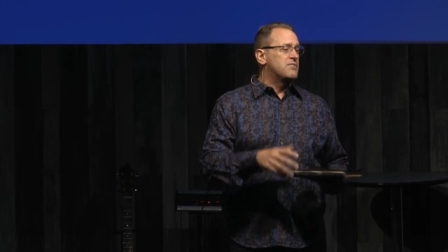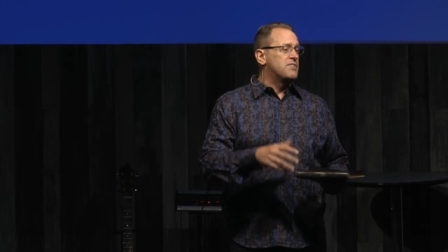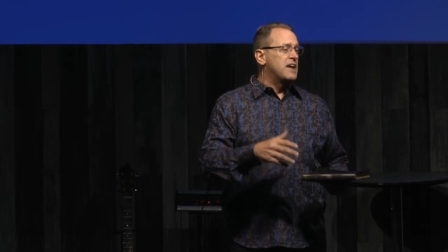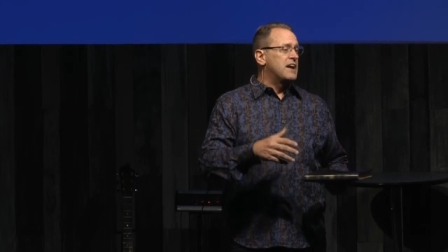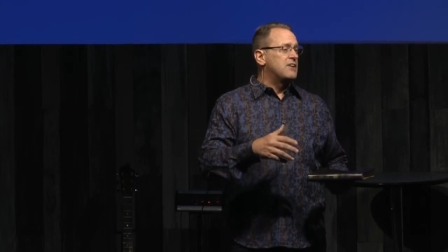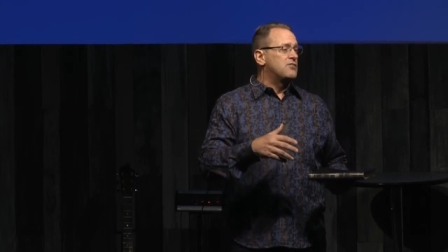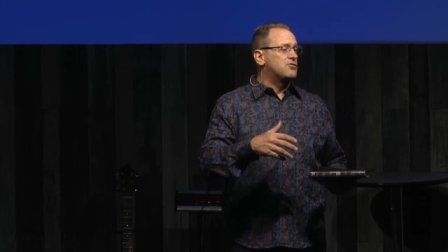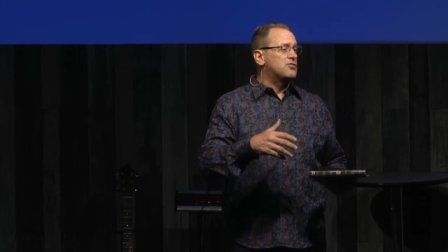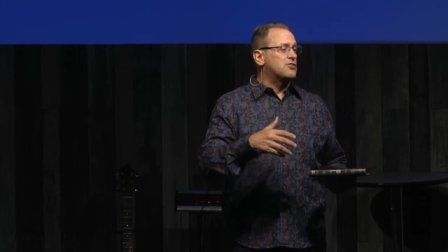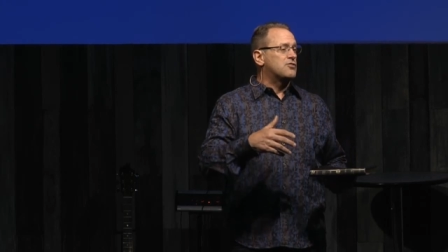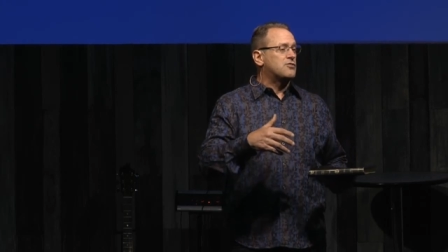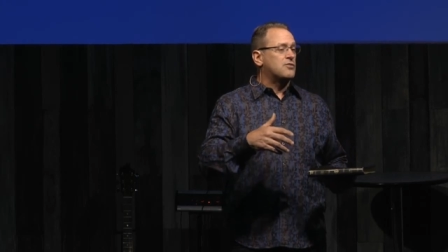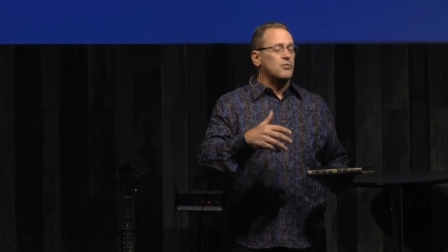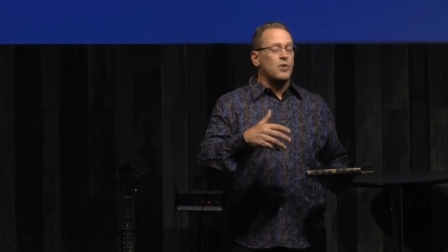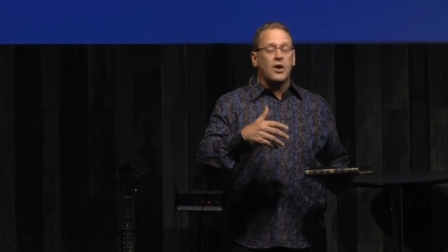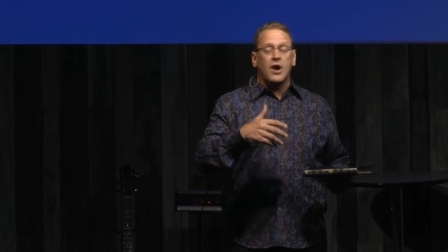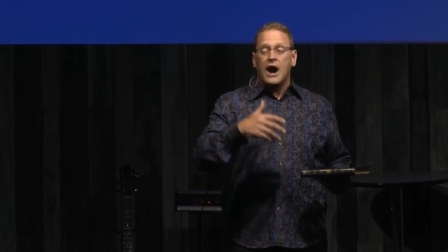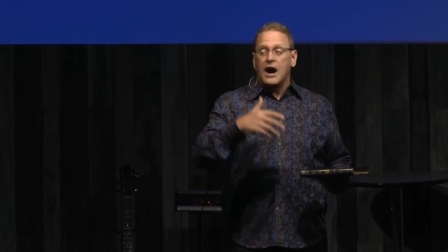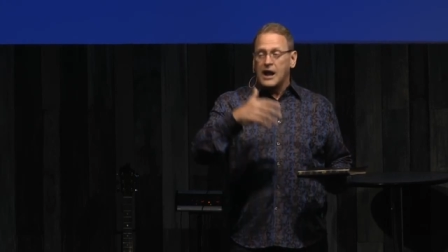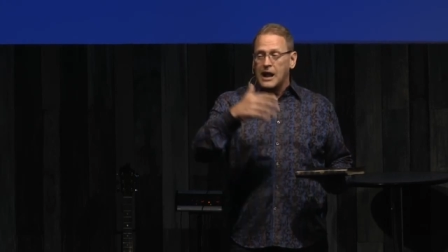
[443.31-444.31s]
They just
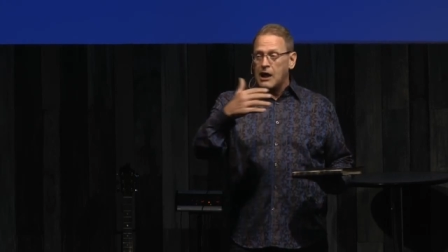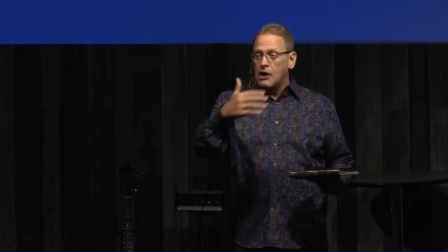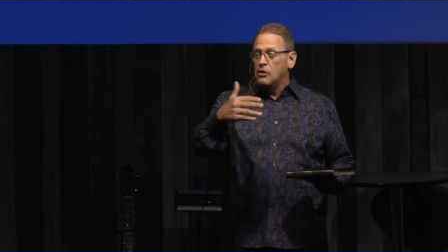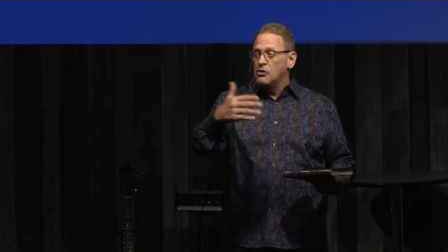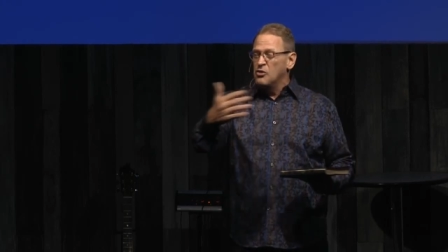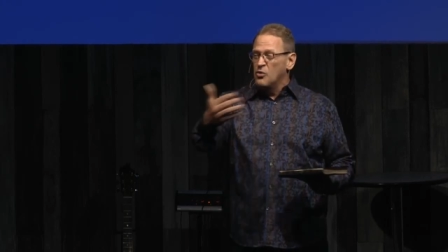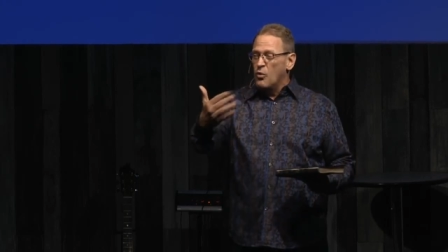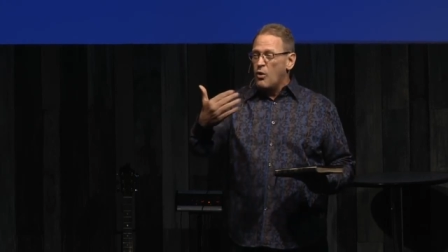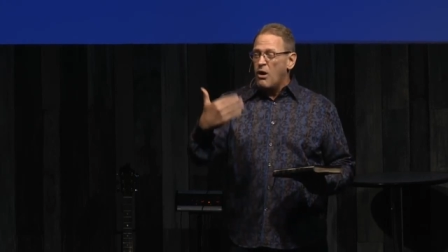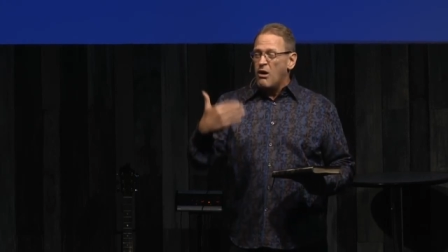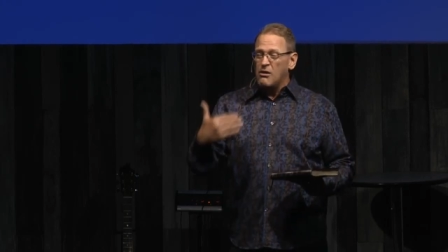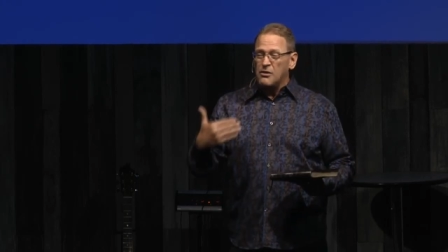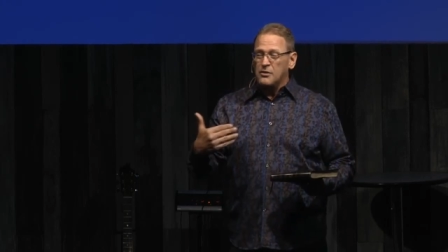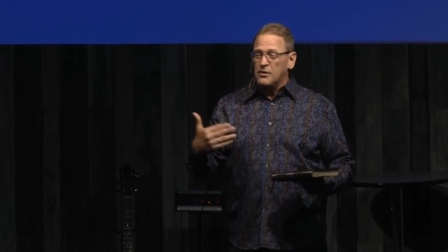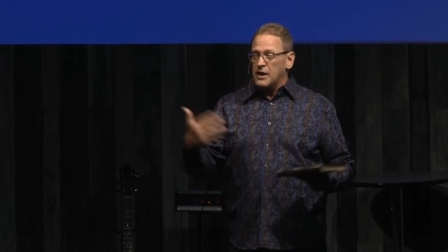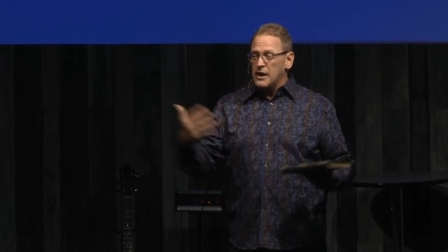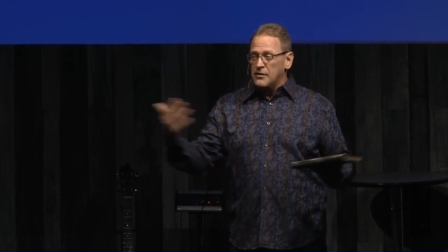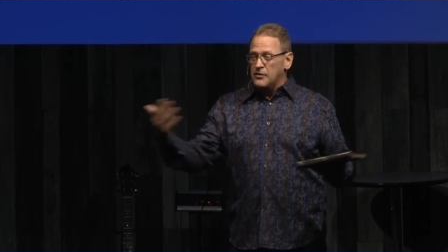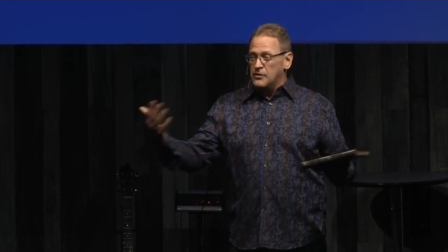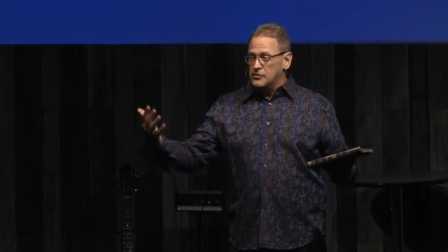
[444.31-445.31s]
got out on the water
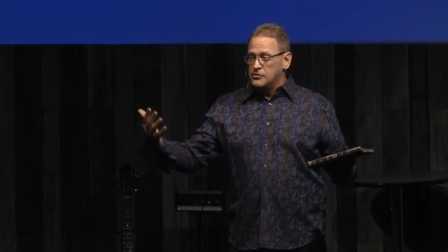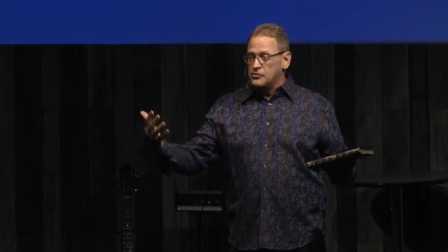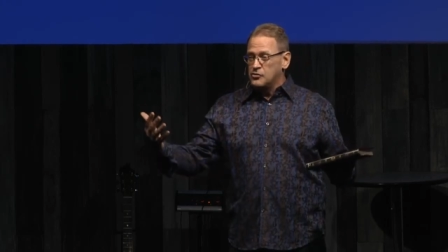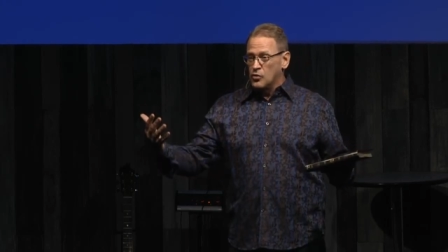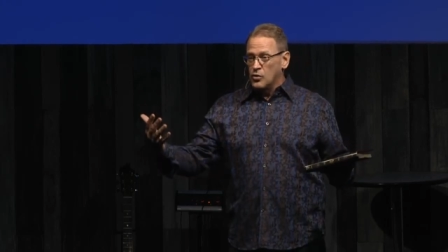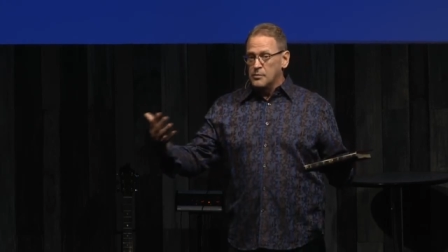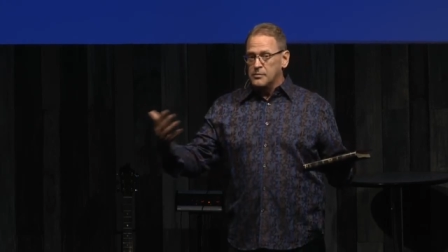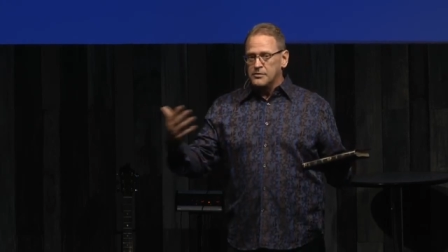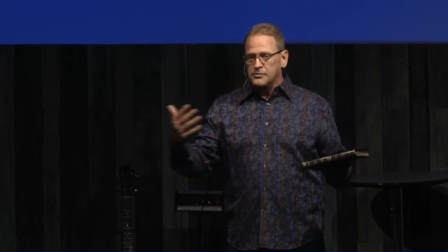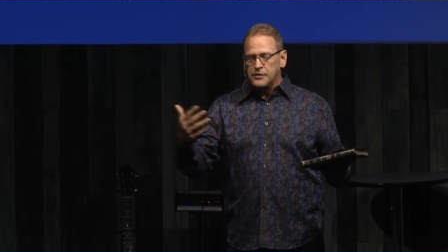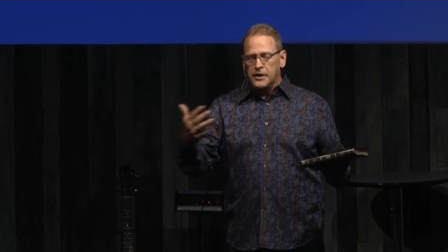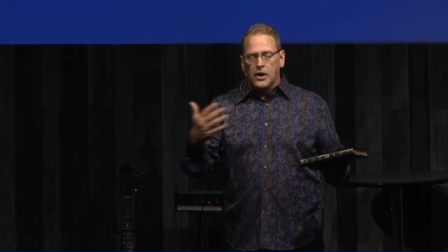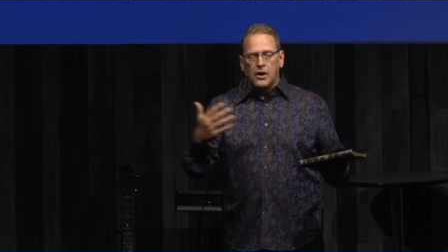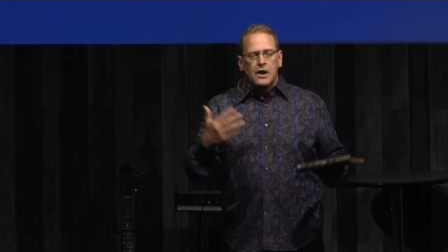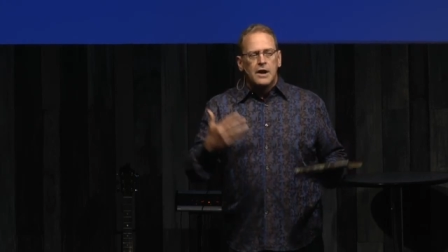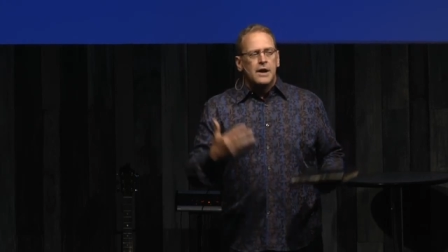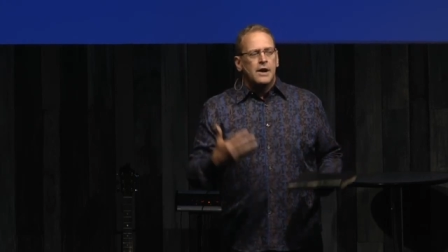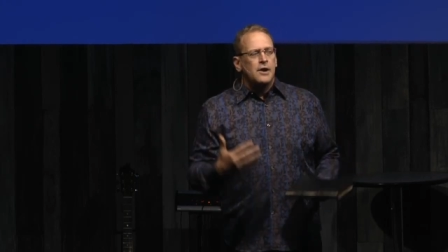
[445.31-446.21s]
and the storm is there.